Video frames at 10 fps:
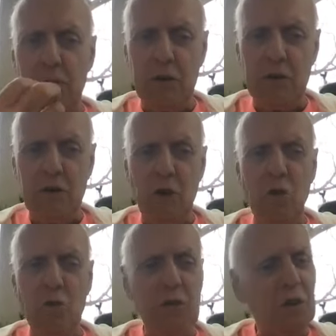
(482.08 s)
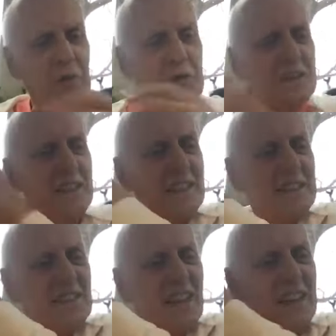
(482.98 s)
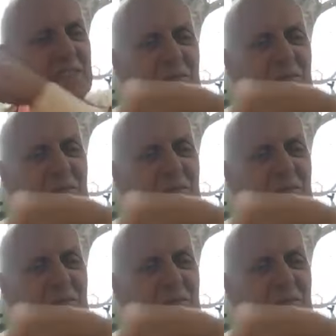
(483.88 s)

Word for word: bassy tone you know and she's got this high